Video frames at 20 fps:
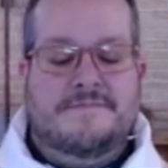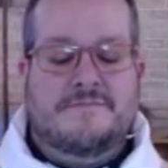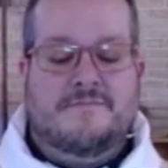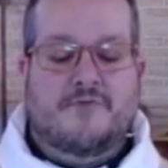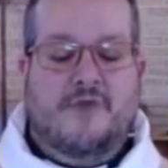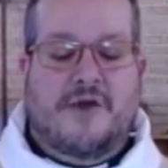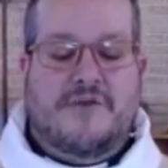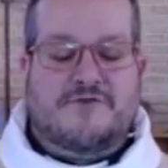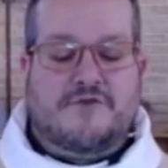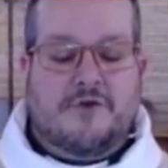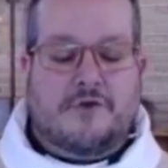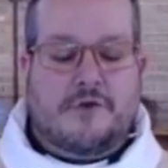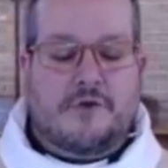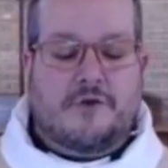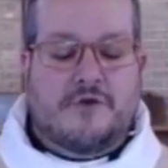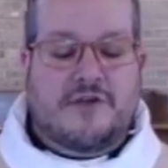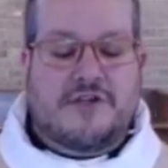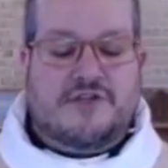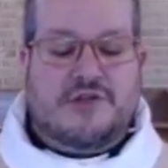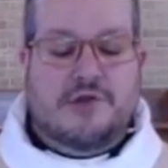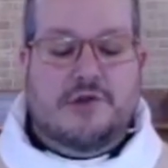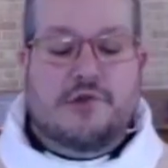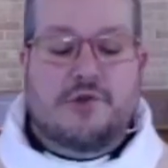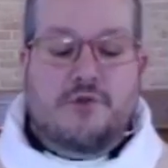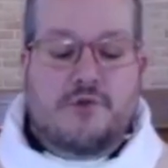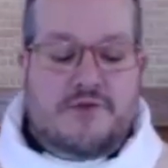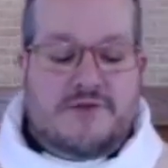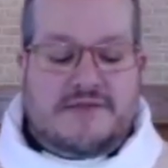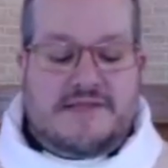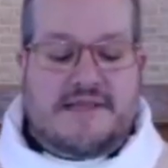We have to agree to
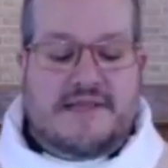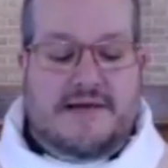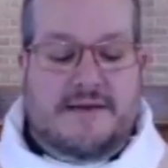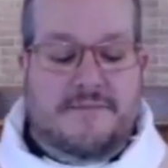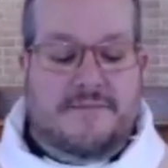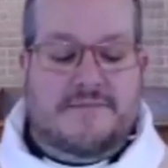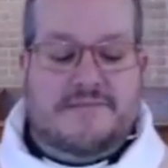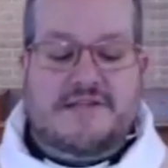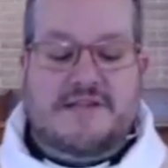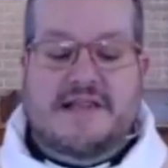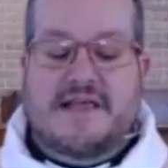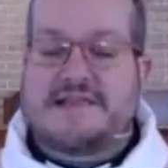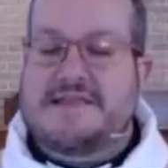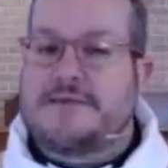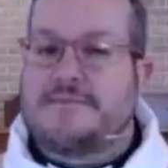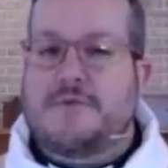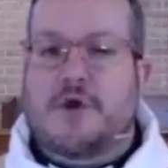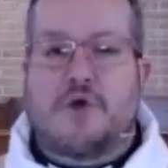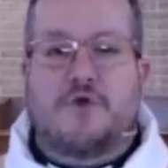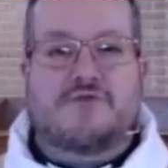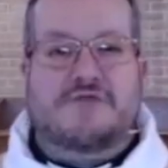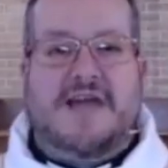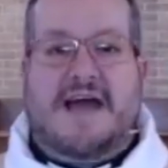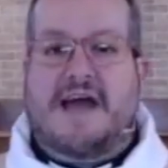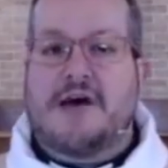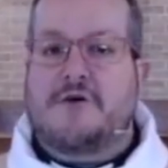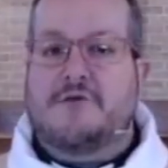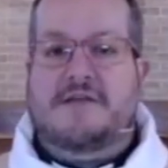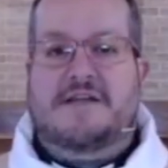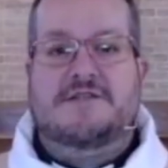lose them, to let them go
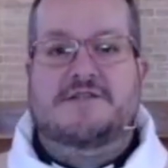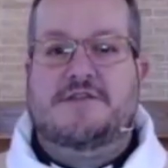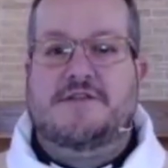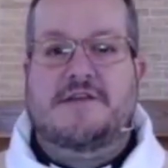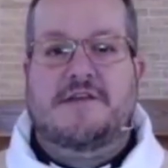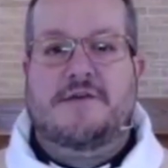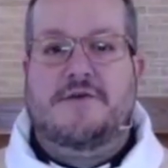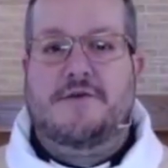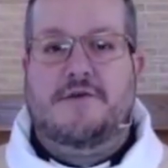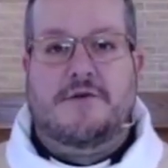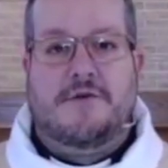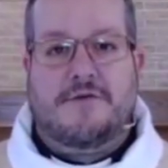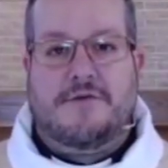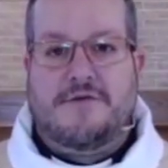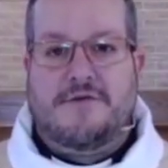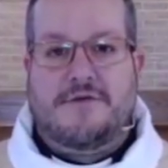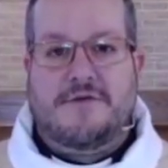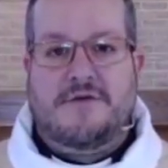down into the earth.